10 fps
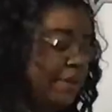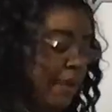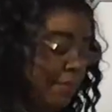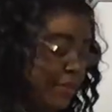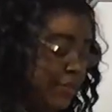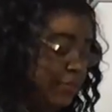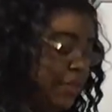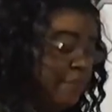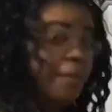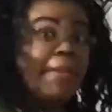my blue
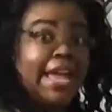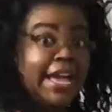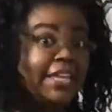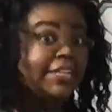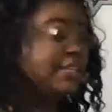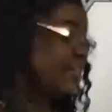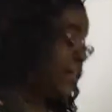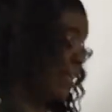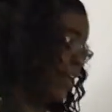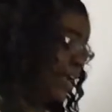as my main color
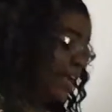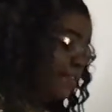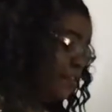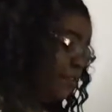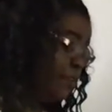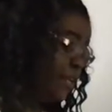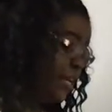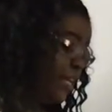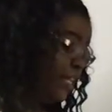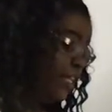and still putting
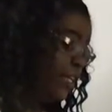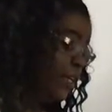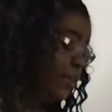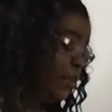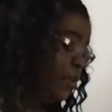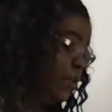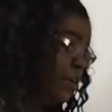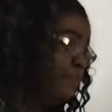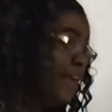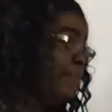in a little corner
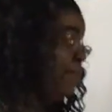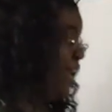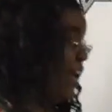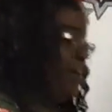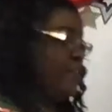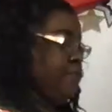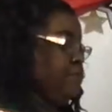of that black